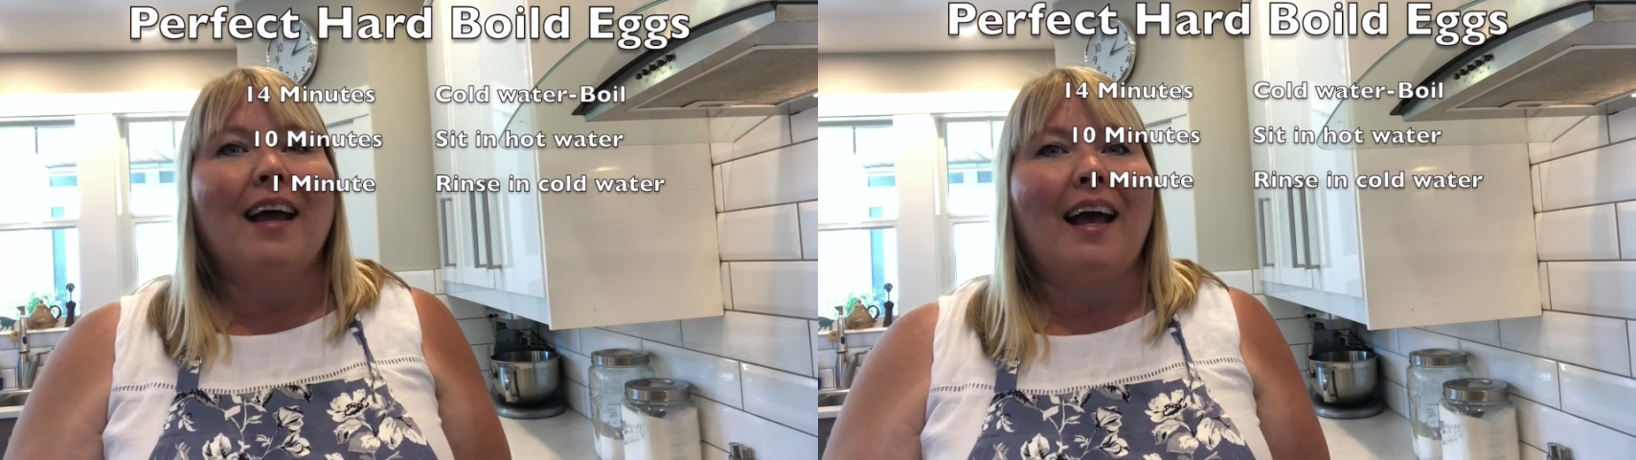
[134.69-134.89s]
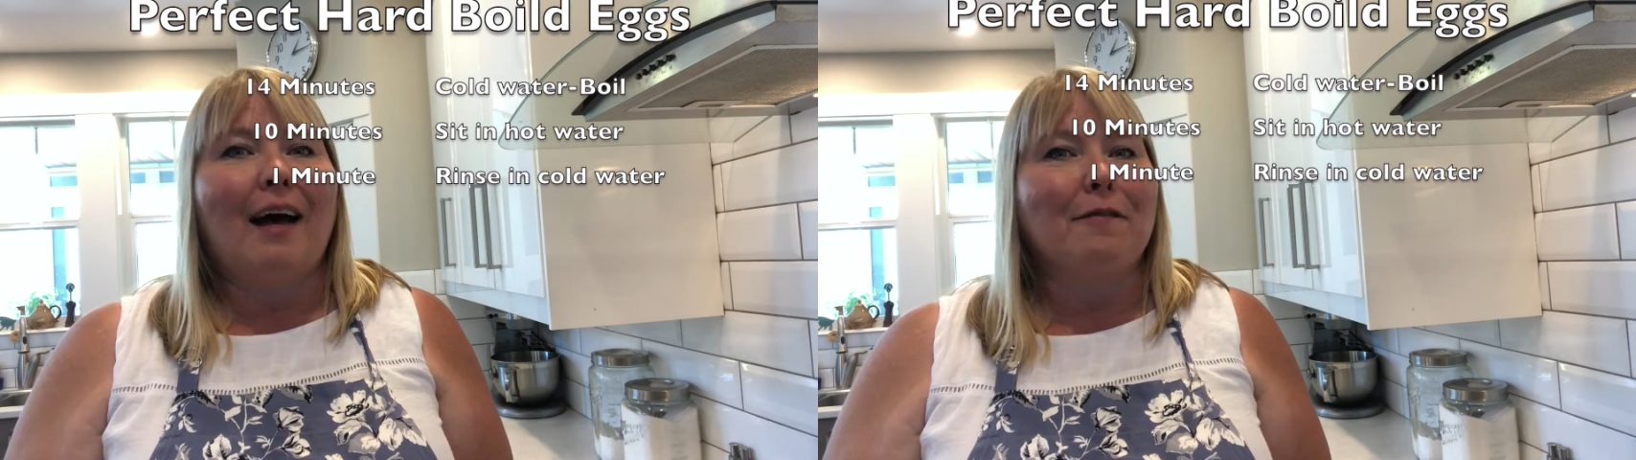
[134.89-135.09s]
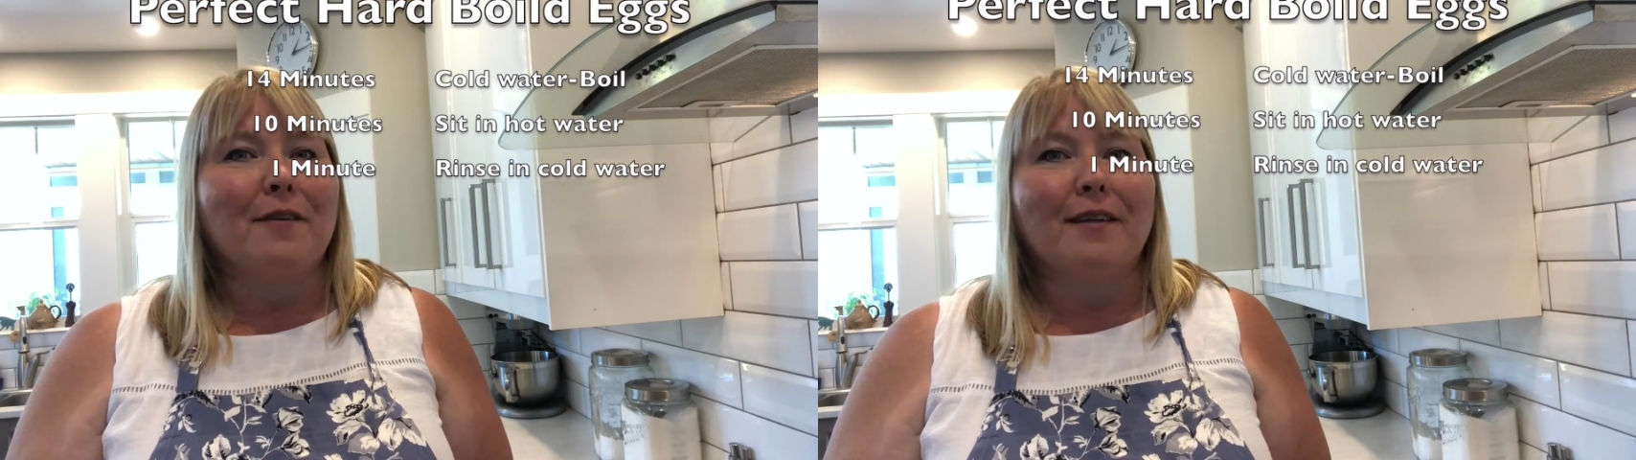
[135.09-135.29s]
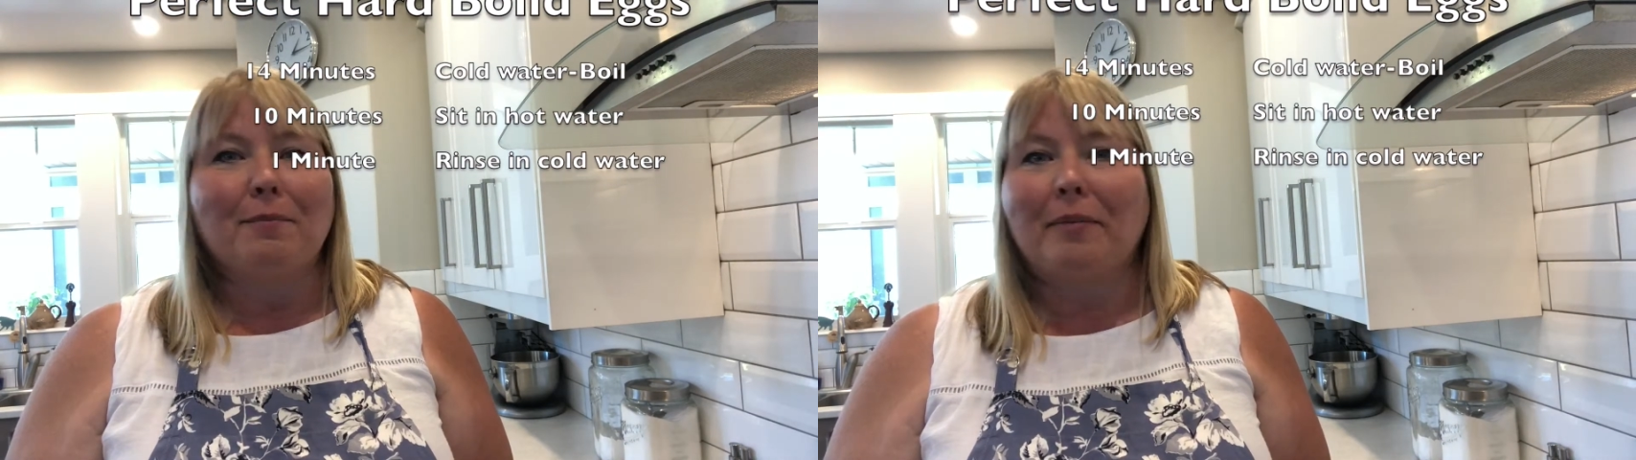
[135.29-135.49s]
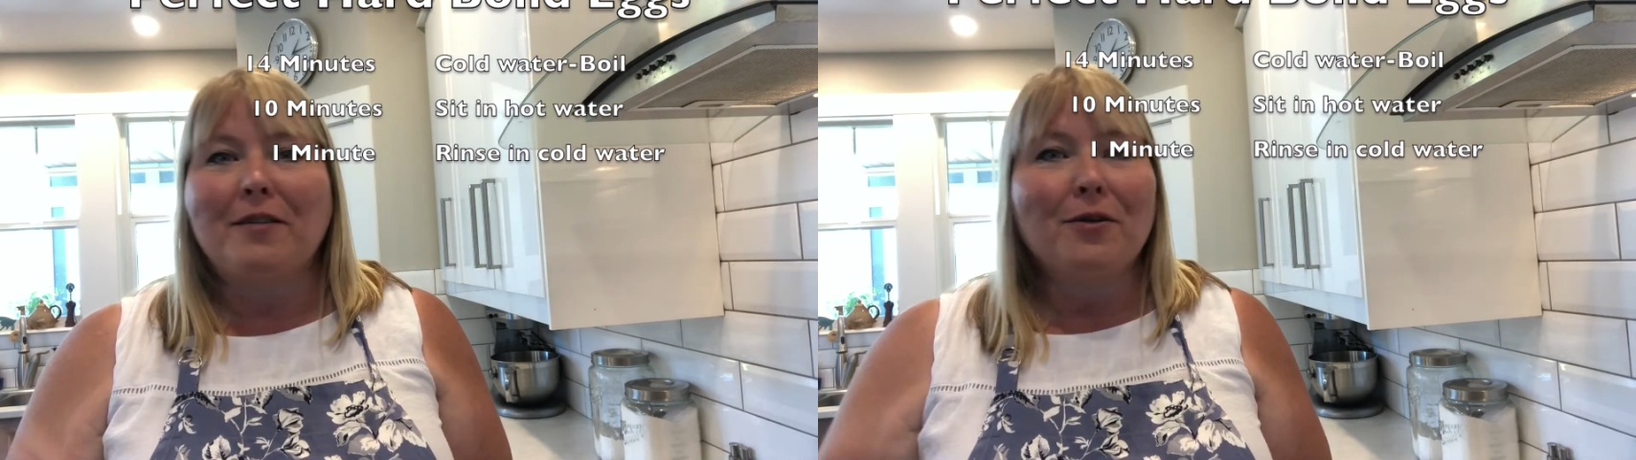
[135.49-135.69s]
After the
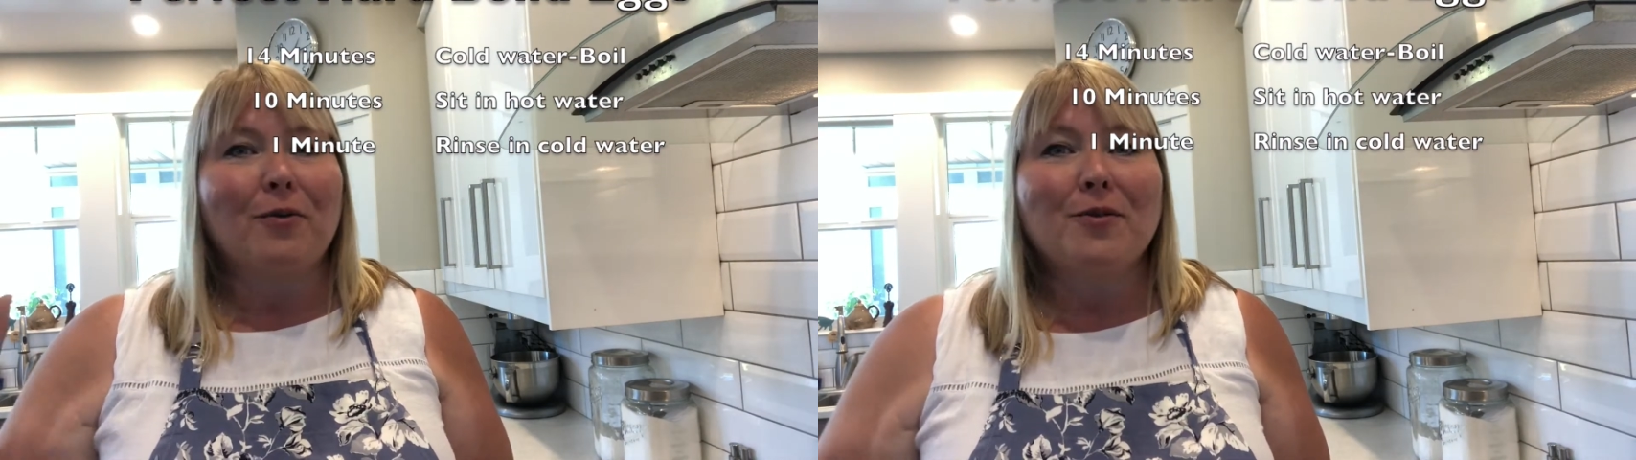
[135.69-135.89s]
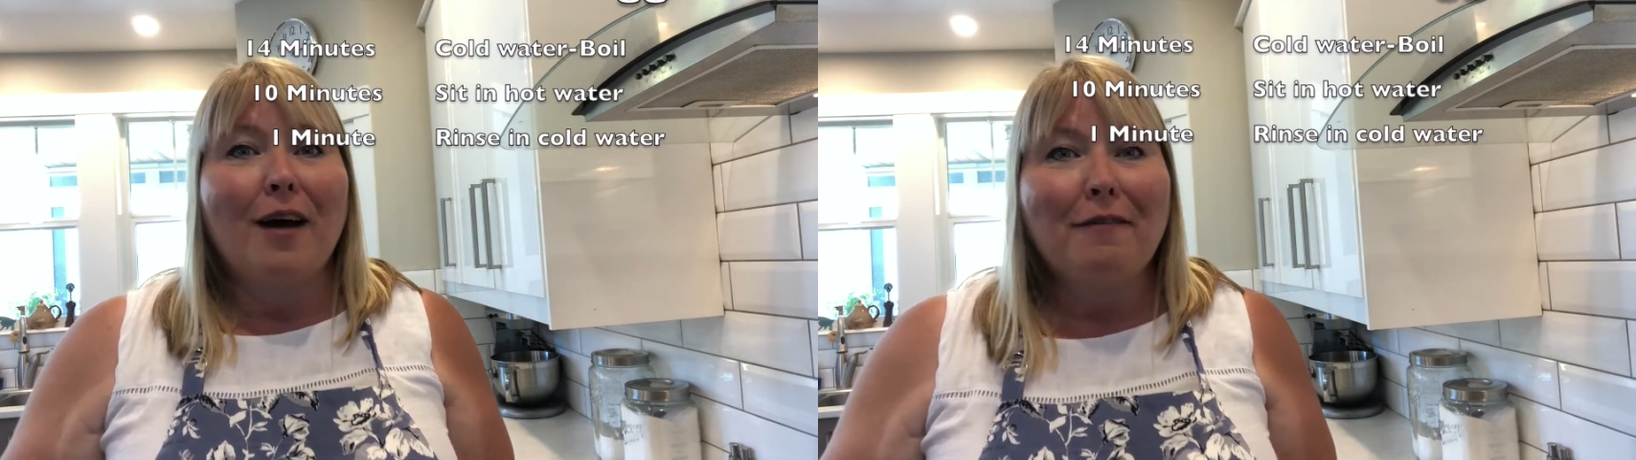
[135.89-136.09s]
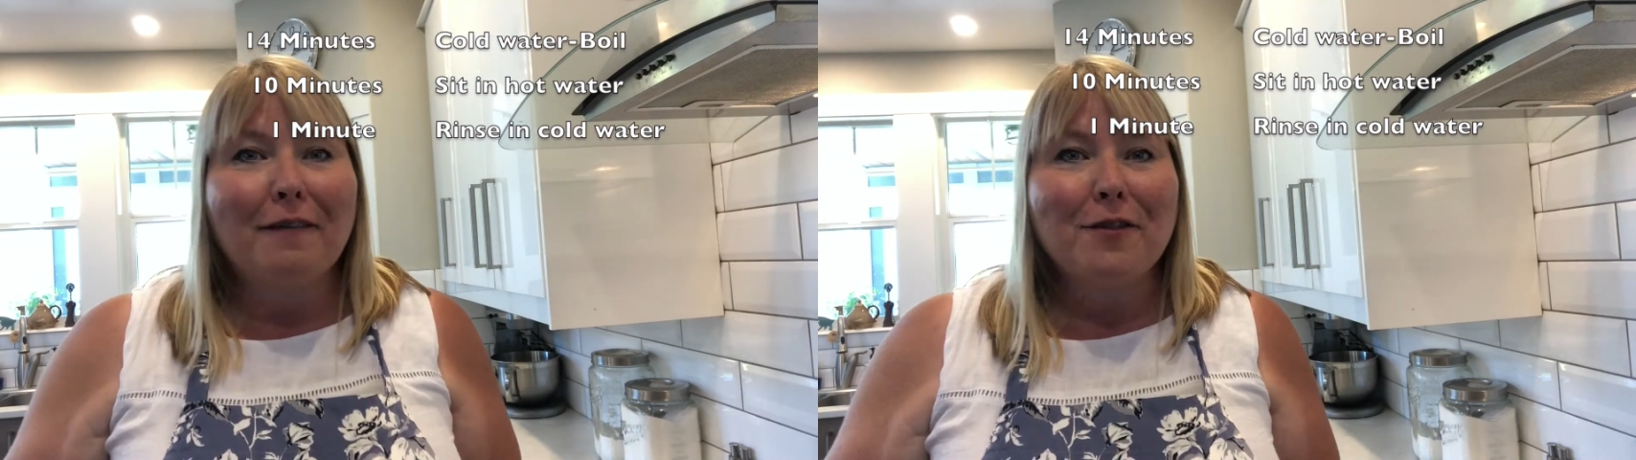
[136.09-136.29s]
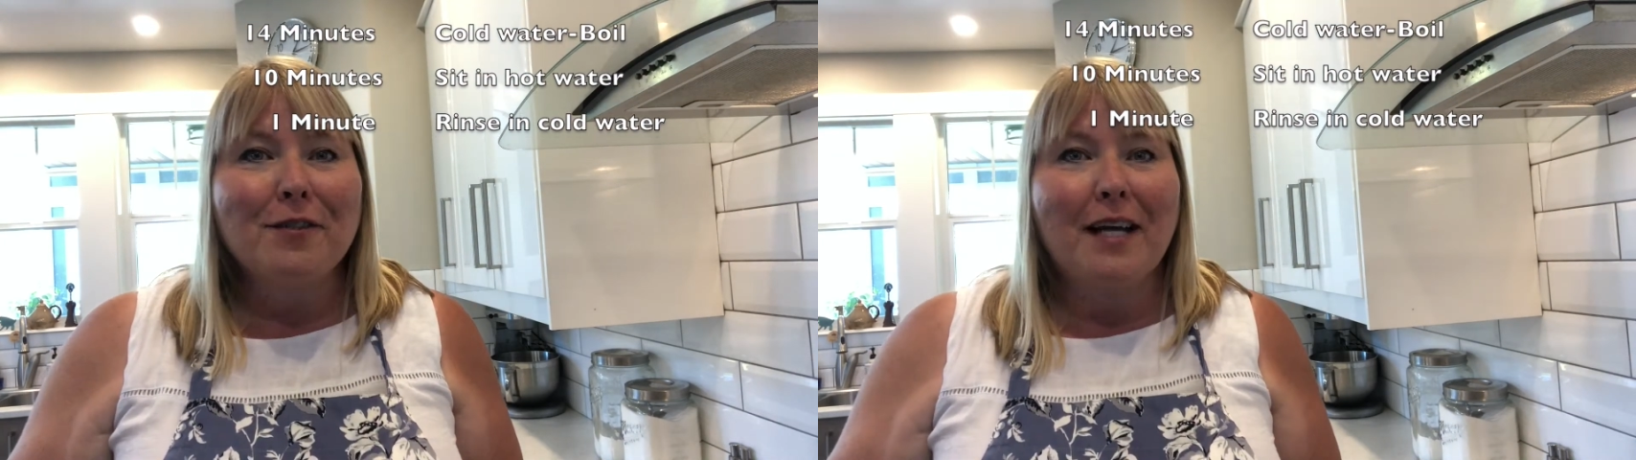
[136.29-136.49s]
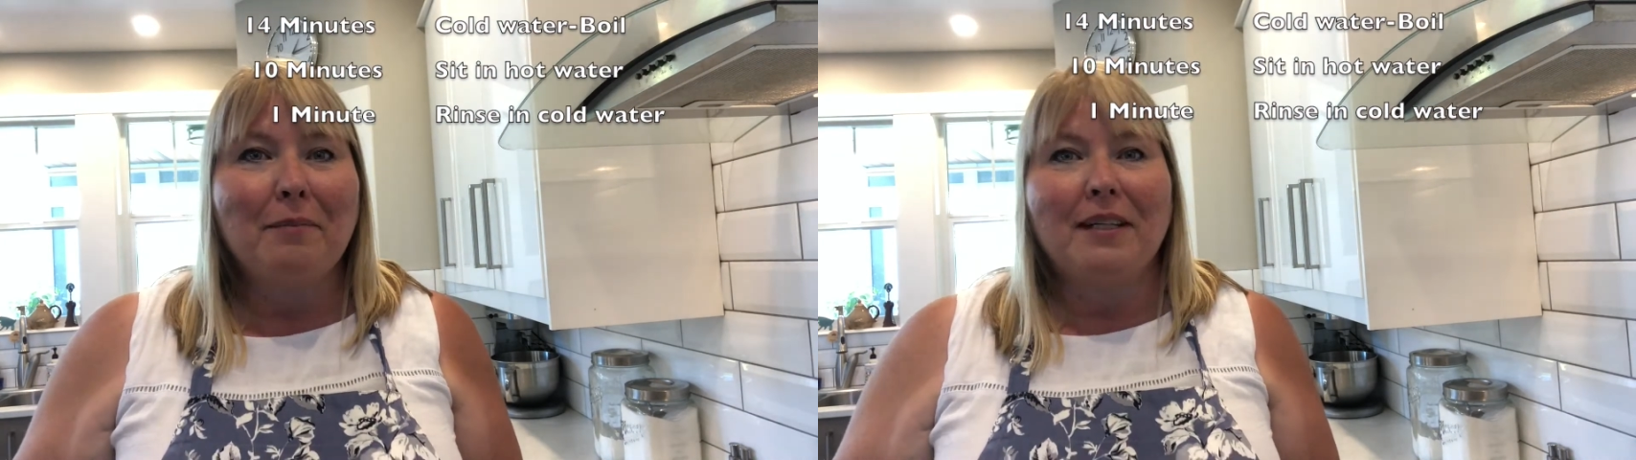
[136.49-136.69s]
buzzer goes off after
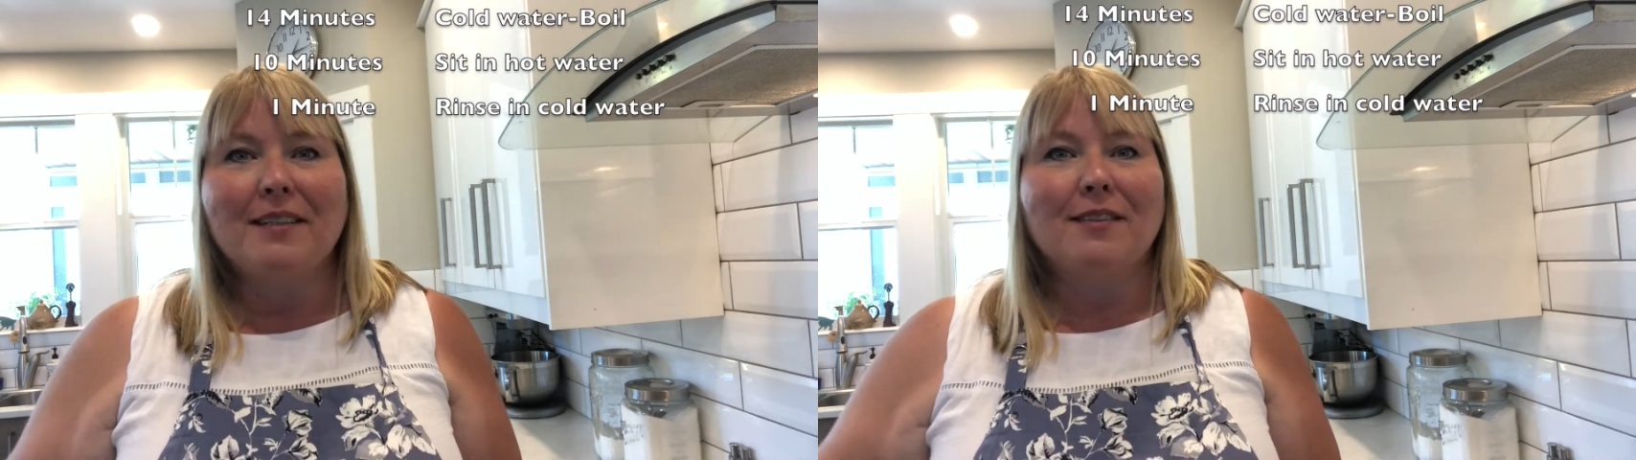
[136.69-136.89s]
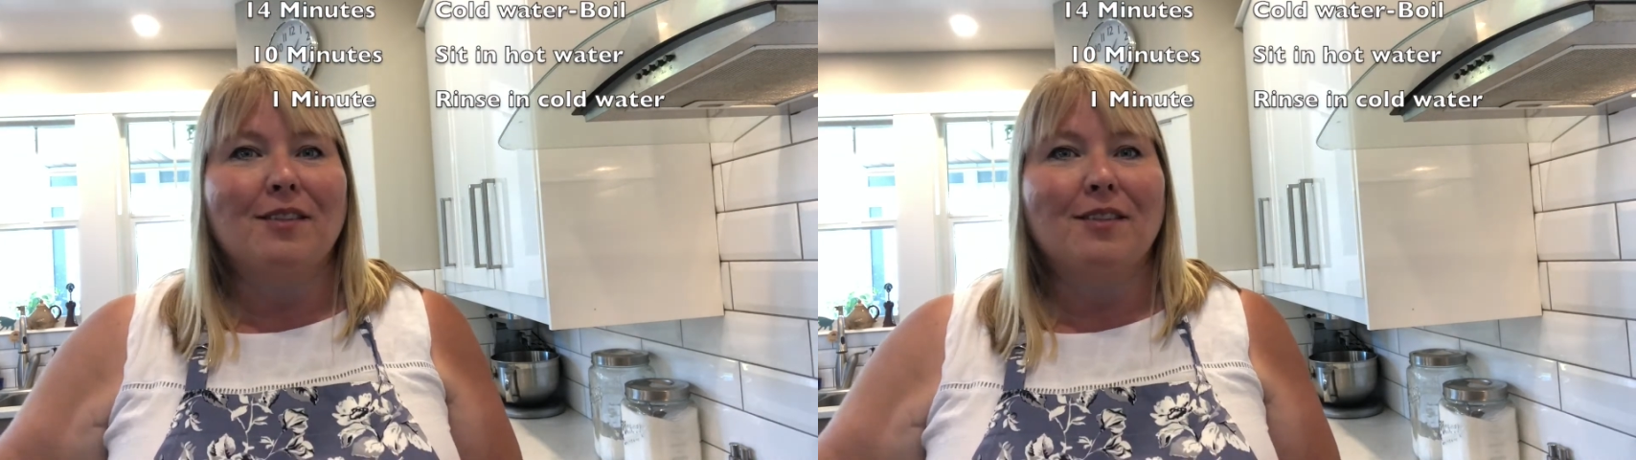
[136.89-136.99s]
10 minutes,